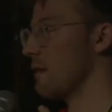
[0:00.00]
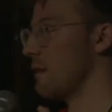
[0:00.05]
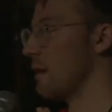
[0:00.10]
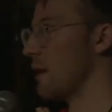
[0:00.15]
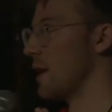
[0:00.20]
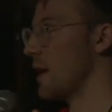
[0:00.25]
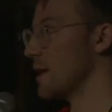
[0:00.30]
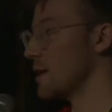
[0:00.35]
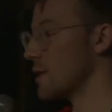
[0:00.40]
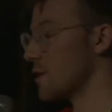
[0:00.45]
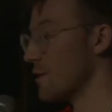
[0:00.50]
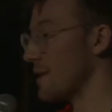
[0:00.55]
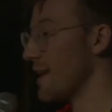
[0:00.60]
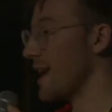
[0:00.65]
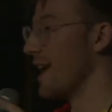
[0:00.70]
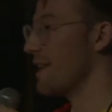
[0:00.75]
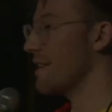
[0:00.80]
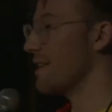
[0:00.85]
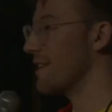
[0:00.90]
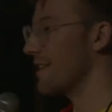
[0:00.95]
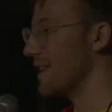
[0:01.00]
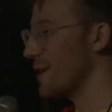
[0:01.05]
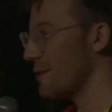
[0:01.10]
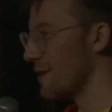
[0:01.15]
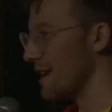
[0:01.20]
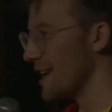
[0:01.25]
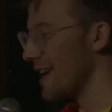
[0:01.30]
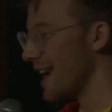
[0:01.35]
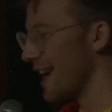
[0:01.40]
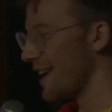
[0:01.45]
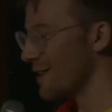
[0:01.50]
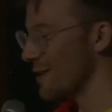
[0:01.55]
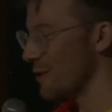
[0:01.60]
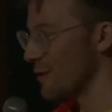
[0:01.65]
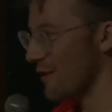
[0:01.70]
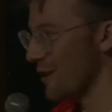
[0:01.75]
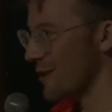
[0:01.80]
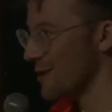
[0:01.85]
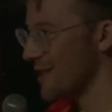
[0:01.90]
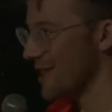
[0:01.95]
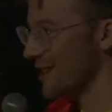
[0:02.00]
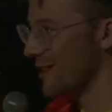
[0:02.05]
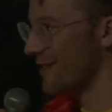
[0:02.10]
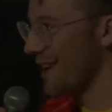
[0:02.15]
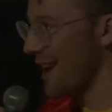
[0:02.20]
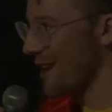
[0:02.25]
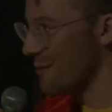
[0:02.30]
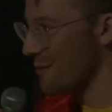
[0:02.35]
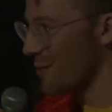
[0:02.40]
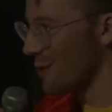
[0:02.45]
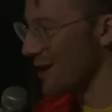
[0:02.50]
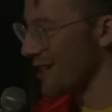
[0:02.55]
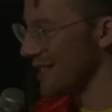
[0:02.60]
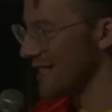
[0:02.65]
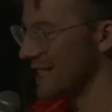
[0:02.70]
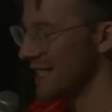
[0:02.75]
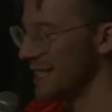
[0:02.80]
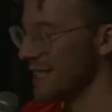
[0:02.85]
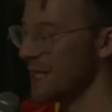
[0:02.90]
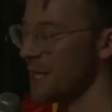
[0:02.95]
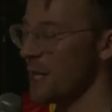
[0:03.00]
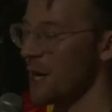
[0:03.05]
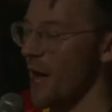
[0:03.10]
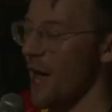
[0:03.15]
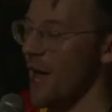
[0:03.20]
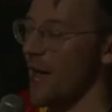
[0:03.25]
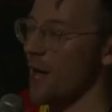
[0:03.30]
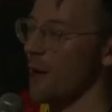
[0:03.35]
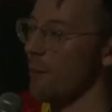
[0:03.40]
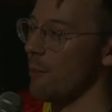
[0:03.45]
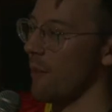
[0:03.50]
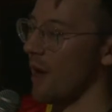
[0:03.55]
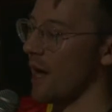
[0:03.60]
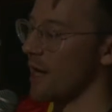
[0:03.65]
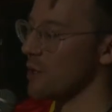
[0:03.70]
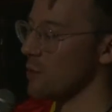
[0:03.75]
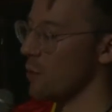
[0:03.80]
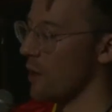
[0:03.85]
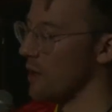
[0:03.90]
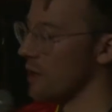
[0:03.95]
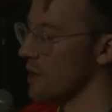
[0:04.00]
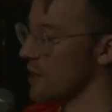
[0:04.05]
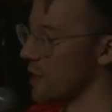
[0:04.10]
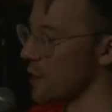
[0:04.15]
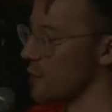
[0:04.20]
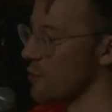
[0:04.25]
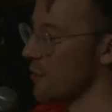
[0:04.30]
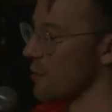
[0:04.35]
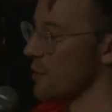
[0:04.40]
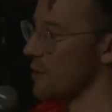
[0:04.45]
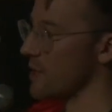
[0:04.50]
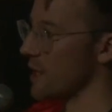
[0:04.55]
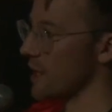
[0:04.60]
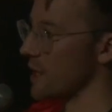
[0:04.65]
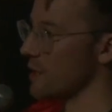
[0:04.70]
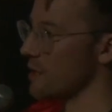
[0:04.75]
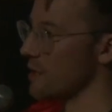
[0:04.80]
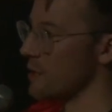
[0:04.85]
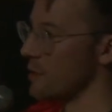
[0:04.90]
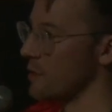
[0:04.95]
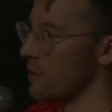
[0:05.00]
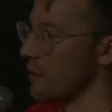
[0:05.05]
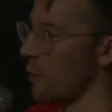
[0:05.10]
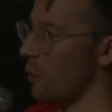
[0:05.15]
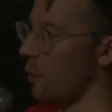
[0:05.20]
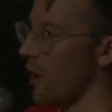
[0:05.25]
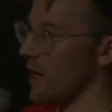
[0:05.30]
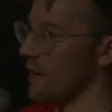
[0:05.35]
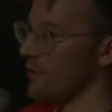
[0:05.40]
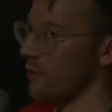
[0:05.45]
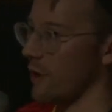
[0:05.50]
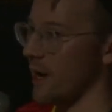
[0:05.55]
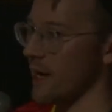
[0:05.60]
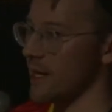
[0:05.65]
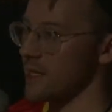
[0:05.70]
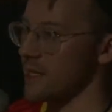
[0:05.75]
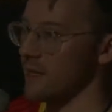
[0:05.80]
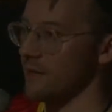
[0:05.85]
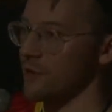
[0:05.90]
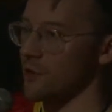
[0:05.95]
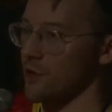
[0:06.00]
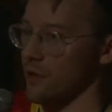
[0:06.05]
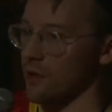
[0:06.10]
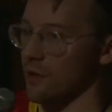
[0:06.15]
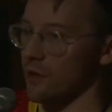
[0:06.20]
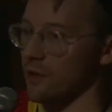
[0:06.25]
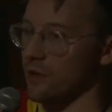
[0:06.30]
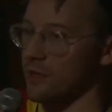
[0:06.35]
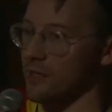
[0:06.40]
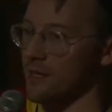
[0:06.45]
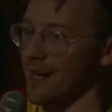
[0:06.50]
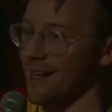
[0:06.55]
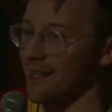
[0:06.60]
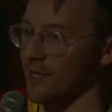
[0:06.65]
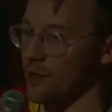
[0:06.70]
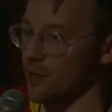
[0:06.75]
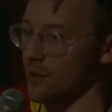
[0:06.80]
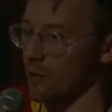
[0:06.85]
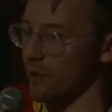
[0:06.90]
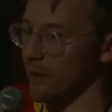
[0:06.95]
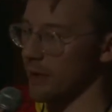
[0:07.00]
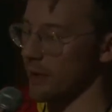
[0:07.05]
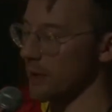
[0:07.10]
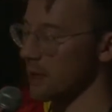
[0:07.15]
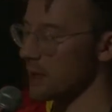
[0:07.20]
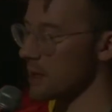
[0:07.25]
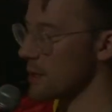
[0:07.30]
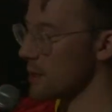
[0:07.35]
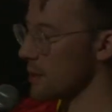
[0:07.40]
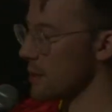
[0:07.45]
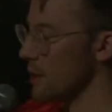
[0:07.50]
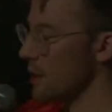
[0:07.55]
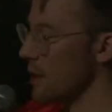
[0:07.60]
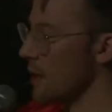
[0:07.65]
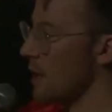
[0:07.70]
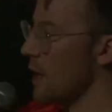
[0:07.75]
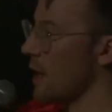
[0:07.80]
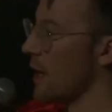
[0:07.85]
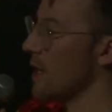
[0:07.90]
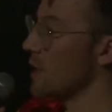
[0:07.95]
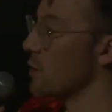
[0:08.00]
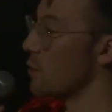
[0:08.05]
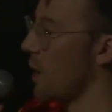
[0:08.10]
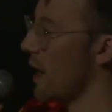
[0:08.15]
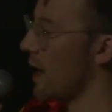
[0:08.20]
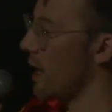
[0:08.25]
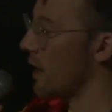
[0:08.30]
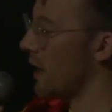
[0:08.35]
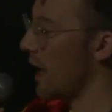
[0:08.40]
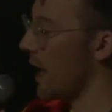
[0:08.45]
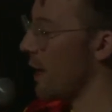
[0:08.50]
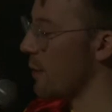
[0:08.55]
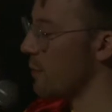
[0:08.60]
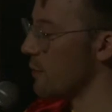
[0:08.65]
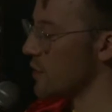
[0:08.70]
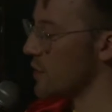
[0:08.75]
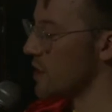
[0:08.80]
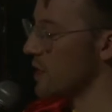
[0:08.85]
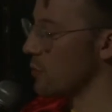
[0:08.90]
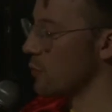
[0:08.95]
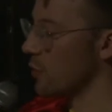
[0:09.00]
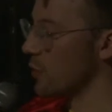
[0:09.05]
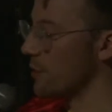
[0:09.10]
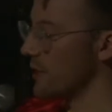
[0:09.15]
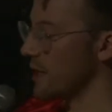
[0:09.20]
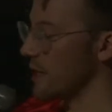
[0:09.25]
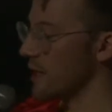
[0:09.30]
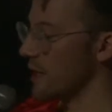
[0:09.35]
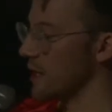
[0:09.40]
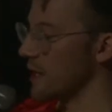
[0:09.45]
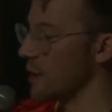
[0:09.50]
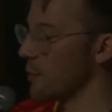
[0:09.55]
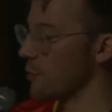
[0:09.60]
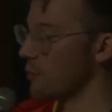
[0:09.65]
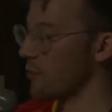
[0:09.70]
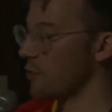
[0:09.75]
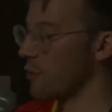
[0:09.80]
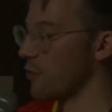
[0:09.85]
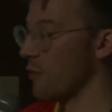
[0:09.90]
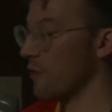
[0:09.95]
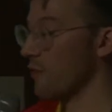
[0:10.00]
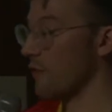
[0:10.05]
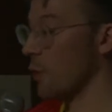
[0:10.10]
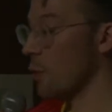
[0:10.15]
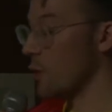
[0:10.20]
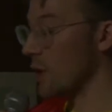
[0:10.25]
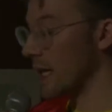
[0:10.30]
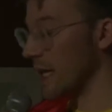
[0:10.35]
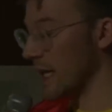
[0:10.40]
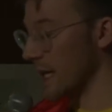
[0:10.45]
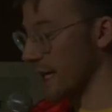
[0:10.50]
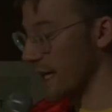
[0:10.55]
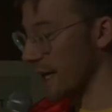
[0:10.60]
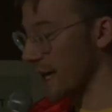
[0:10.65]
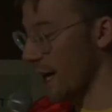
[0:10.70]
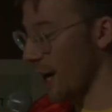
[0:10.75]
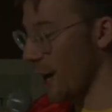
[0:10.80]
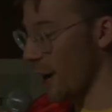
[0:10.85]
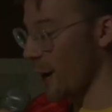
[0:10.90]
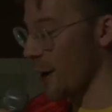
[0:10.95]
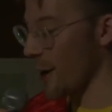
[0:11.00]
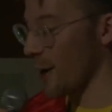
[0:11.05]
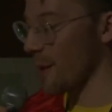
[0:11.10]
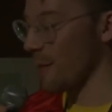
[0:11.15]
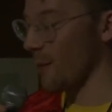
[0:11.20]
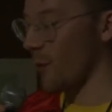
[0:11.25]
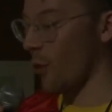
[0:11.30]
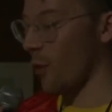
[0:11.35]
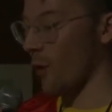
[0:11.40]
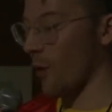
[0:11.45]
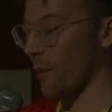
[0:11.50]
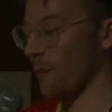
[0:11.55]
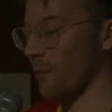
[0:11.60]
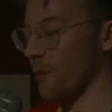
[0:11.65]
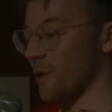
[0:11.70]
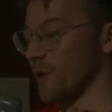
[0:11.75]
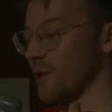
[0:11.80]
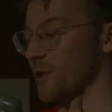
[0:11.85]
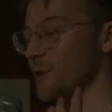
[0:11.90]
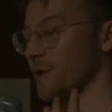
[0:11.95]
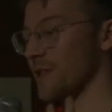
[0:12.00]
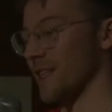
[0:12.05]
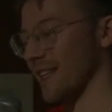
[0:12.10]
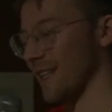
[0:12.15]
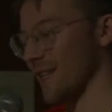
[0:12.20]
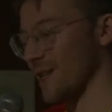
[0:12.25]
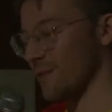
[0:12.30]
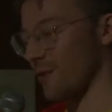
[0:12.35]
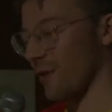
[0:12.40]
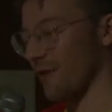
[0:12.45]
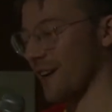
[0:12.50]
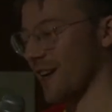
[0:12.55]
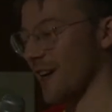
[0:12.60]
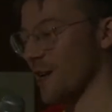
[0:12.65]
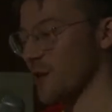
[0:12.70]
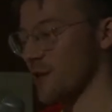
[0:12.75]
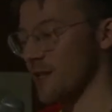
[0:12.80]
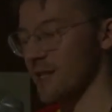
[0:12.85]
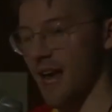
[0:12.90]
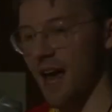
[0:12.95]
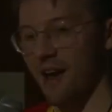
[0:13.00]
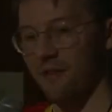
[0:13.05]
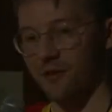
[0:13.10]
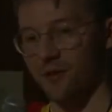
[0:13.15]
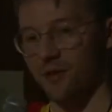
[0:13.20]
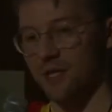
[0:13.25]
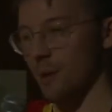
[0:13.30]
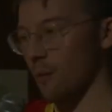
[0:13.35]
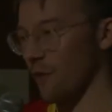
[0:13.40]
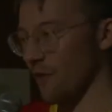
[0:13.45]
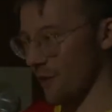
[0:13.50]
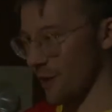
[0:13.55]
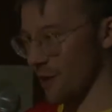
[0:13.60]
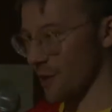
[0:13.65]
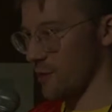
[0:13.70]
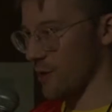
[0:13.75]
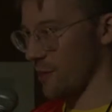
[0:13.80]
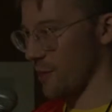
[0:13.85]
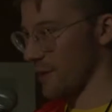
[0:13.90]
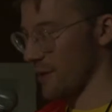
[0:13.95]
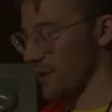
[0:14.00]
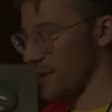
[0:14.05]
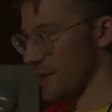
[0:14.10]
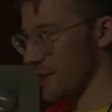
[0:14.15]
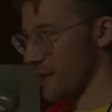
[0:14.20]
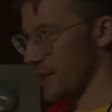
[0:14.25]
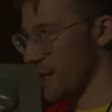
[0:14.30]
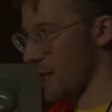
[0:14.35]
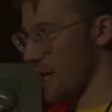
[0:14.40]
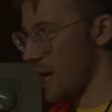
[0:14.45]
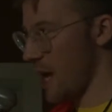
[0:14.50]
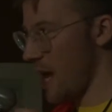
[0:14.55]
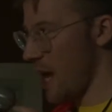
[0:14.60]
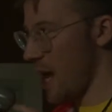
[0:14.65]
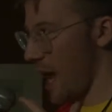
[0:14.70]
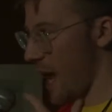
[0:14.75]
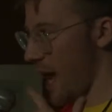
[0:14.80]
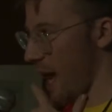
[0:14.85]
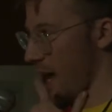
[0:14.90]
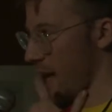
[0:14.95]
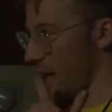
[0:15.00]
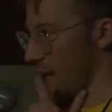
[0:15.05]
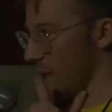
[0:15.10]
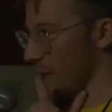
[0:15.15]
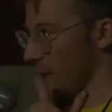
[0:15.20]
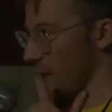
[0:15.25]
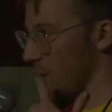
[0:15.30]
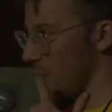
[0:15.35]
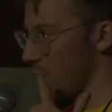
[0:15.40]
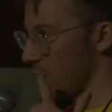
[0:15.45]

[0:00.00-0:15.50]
history and theory at the University of Edinburgh, as well as contributing to a wide variety of journals and editorials as well. She will be provoking or producing these provocations after some of our contributors, and